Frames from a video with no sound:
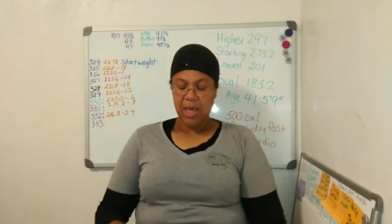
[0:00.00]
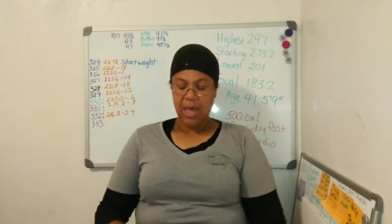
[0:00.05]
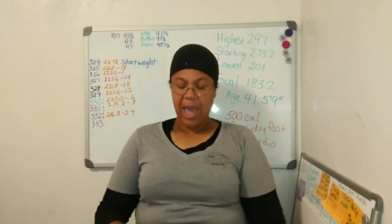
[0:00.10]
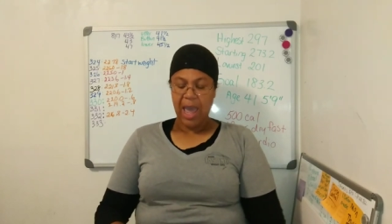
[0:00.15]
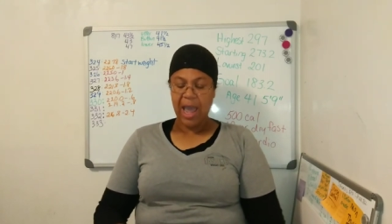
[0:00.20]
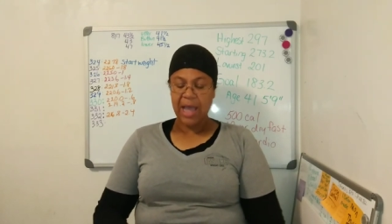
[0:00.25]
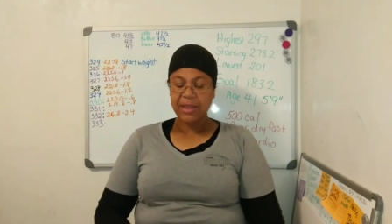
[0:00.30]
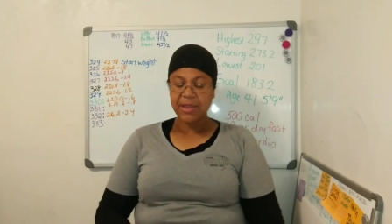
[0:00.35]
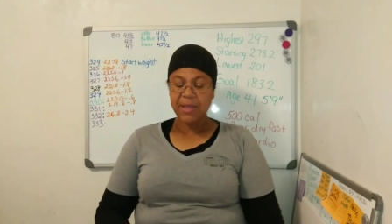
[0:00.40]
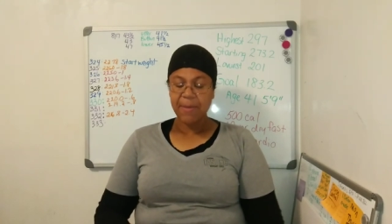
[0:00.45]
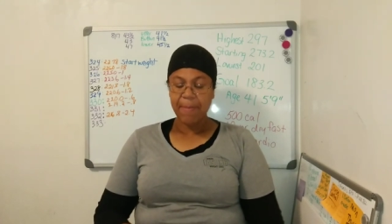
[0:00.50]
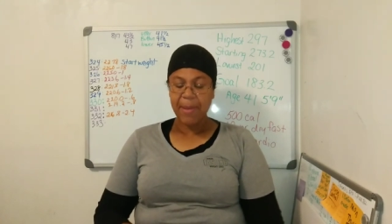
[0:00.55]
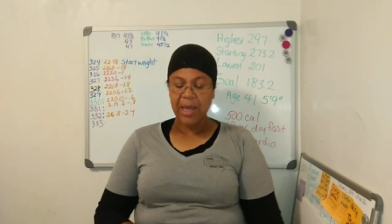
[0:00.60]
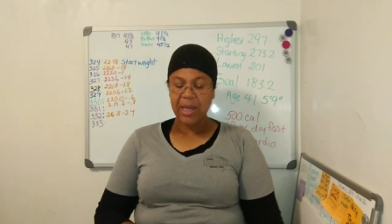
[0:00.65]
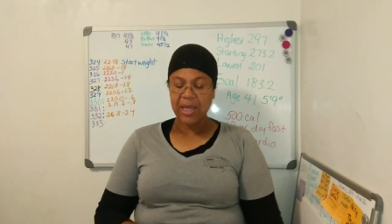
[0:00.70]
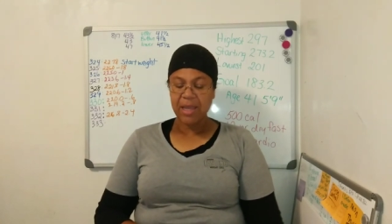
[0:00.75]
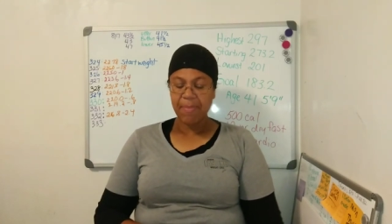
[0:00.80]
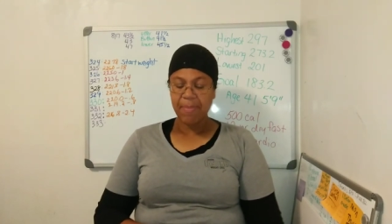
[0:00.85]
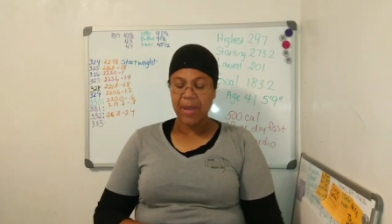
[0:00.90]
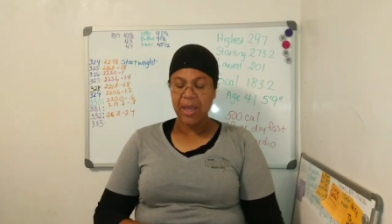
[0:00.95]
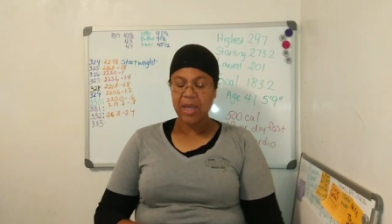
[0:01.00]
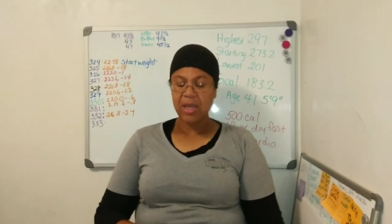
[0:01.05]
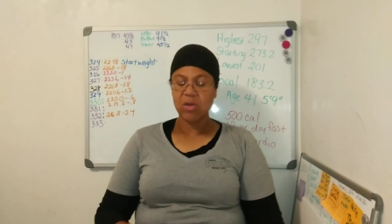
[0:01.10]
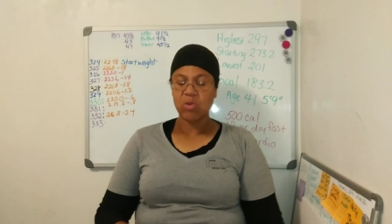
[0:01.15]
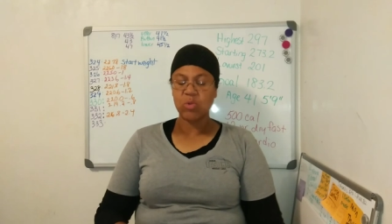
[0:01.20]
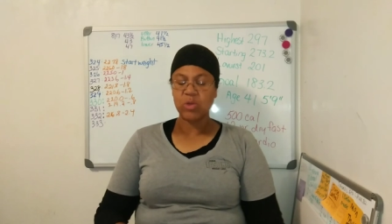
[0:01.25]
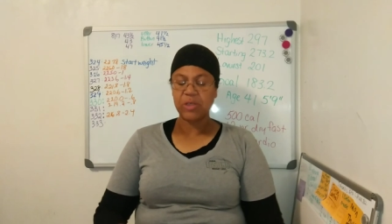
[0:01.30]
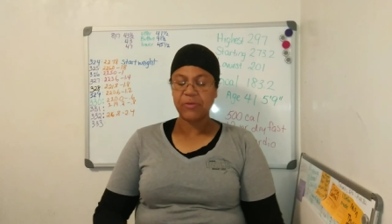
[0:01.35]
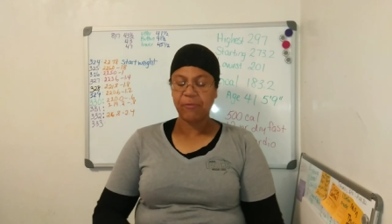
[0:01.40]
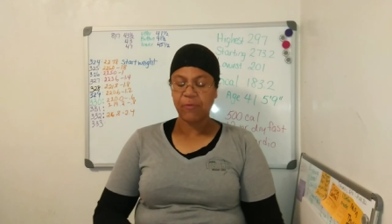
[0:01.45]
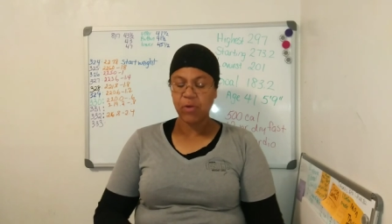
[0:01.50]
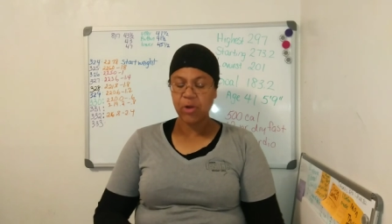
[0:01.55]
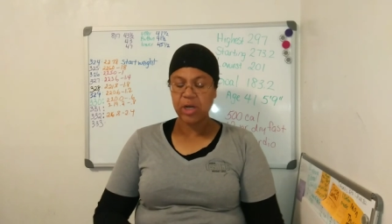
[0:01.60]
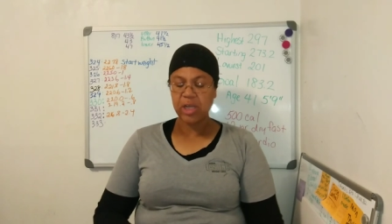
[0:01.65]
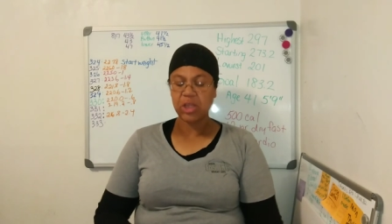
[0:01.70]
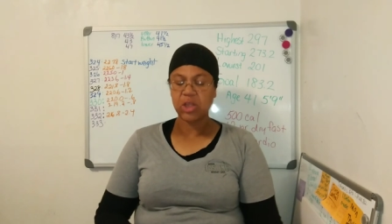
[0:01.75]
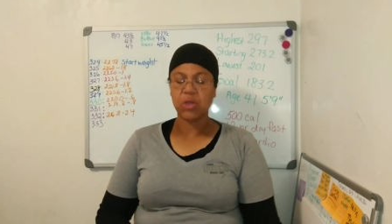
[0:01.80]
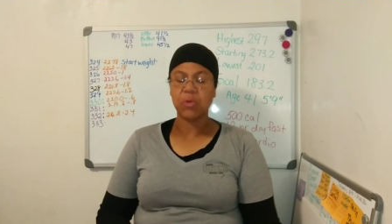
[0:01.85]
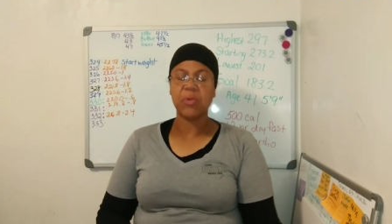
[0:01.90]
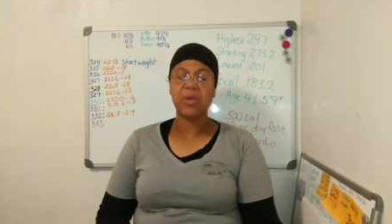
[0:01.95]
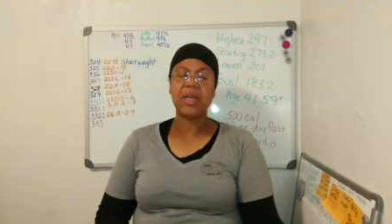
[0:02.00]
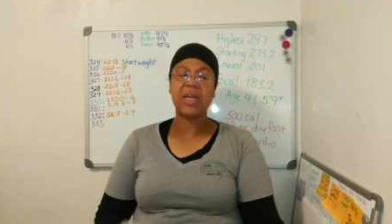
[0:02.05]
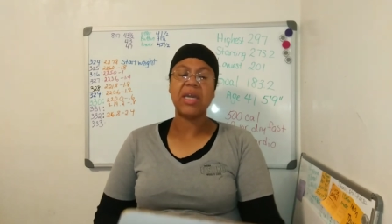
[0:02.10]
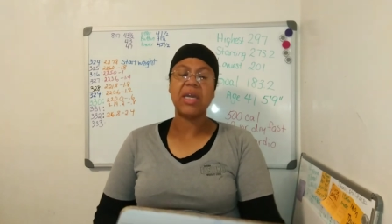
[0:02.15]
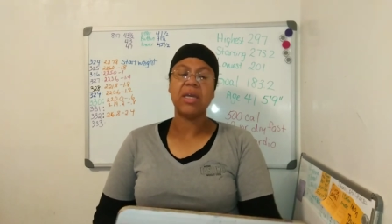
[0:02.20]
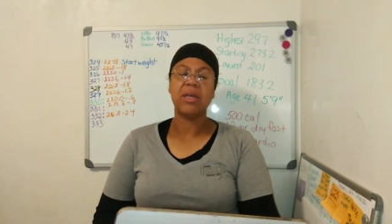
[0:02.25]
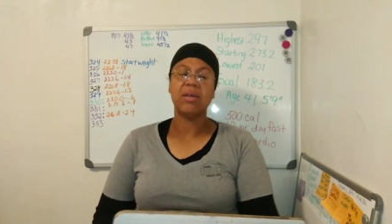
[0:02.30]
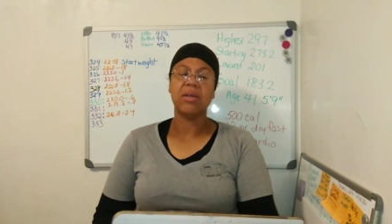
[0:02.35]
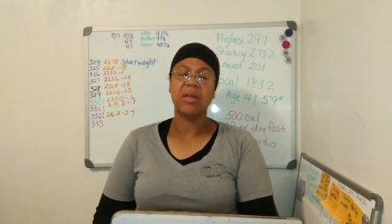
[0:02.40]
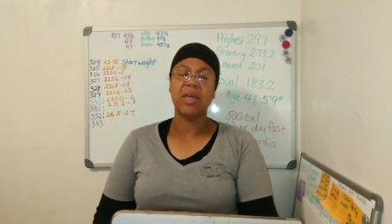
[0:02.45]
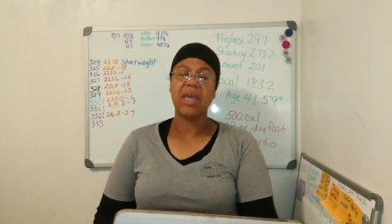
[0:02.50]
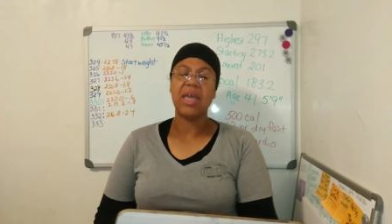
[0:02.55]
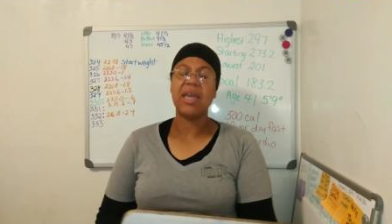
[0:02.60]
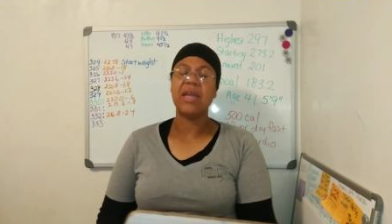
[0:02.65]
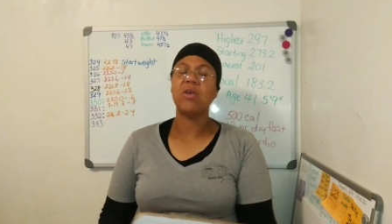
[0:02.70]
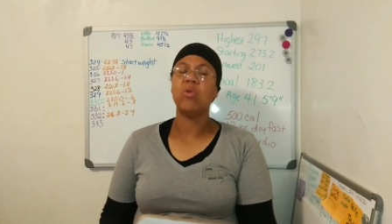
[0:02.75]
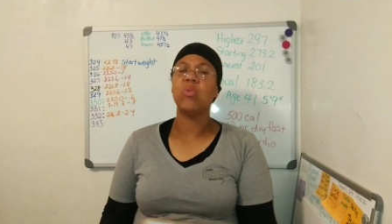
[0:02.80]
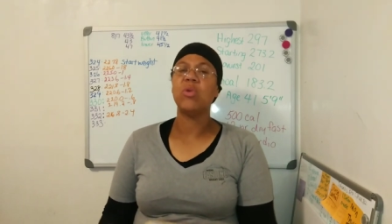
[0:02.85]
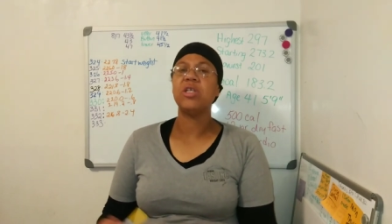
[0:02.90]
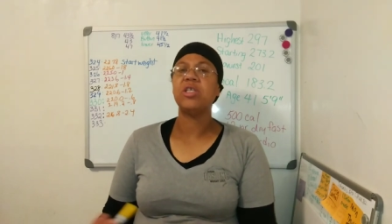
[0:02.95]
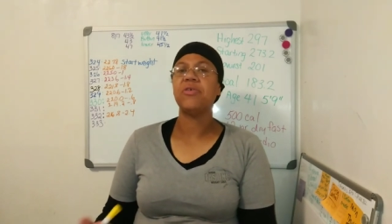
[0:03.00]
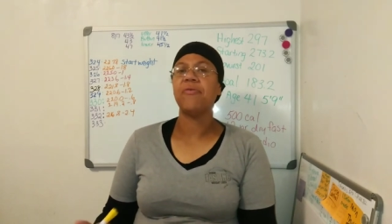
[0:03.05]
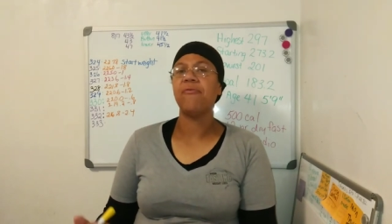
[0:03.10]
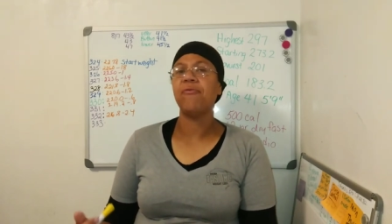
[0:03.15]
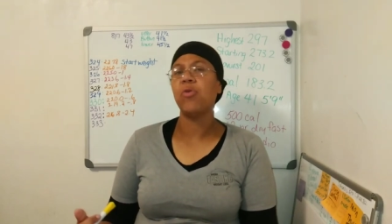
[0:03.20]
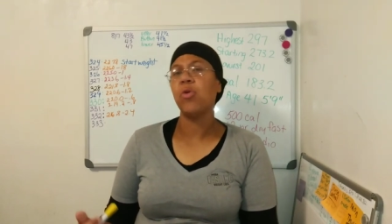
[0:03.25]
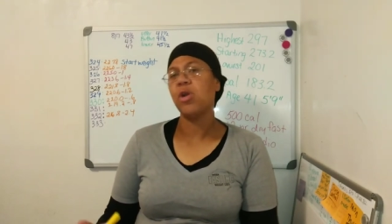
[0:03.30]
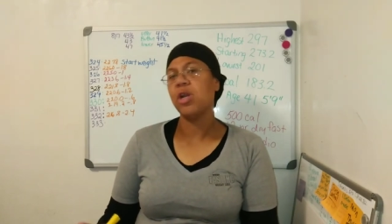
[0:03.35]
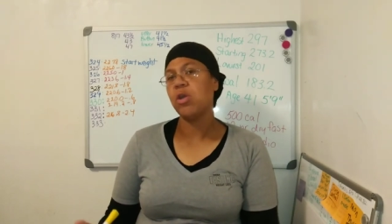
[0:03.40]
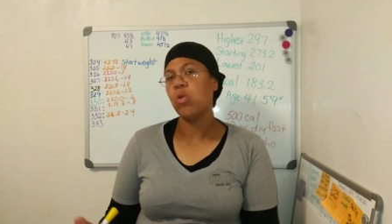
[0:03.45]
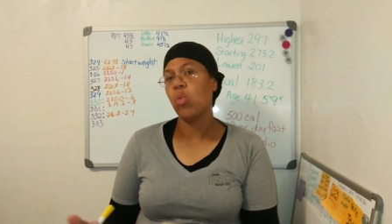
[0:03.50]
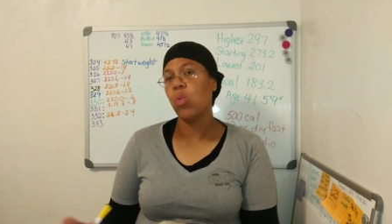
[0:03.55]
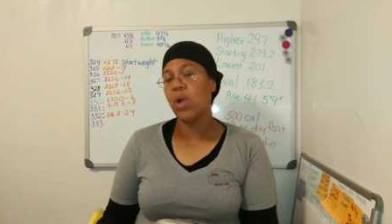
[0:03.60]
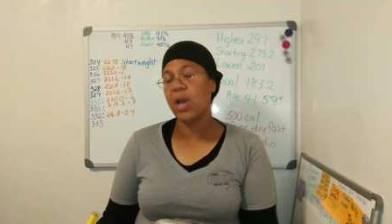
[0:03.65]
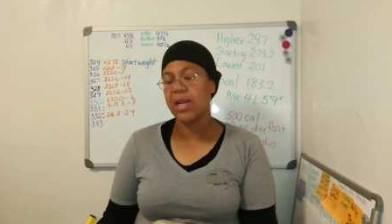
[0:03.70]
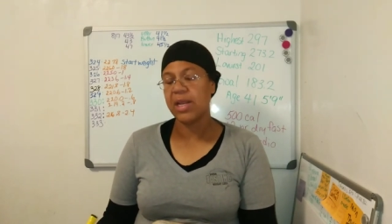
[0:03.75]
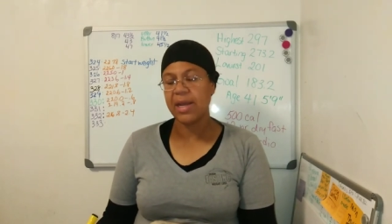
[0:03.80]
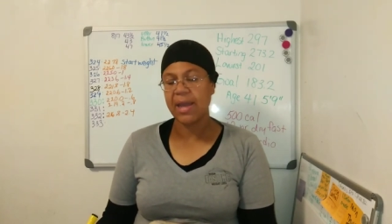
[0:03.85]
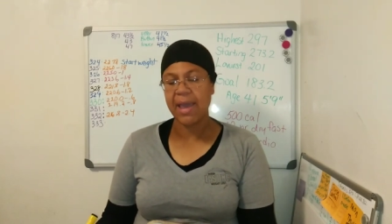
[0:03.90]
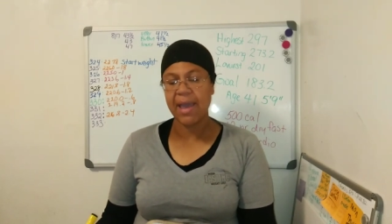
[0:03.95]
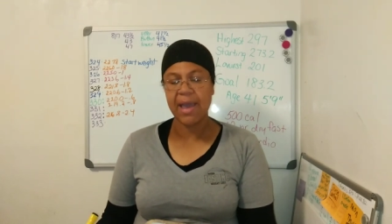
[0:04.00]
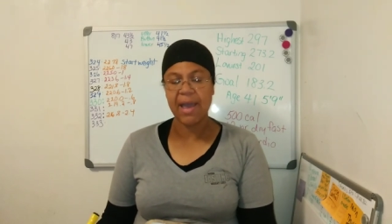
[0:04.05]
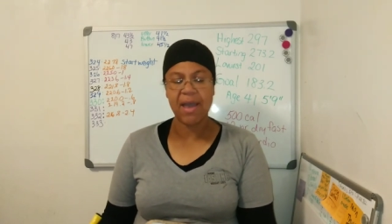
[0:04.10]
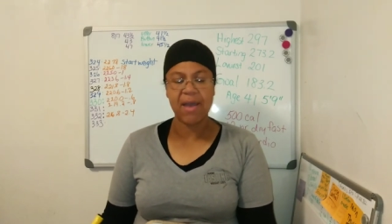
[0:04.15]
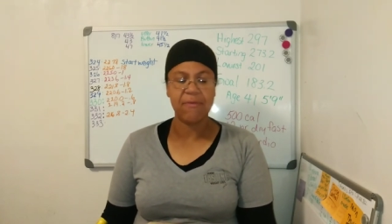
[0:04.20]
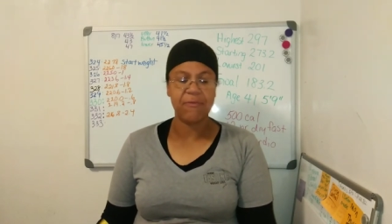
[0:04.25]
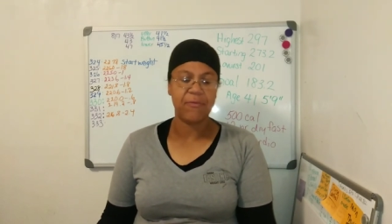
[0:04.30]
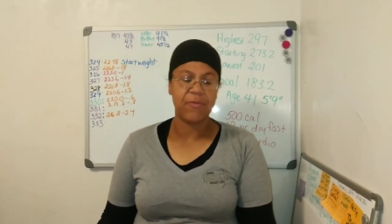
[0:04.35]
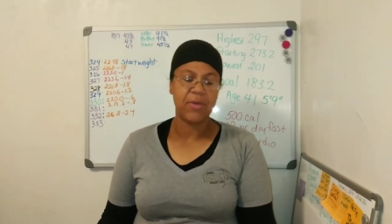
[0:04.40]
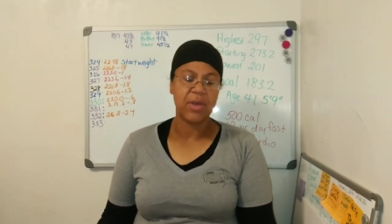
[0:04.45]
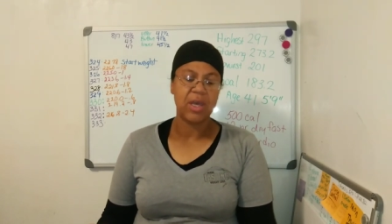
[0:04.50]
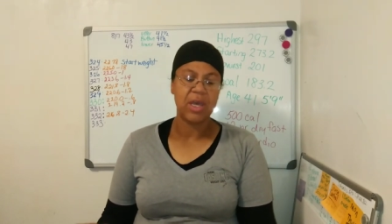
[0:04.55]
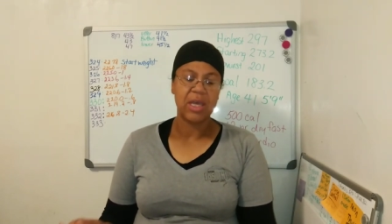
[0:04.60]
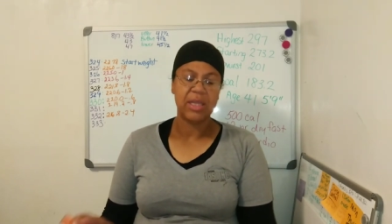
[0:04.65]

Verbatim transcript: At the belly button was 43 and it went to 41 and a half.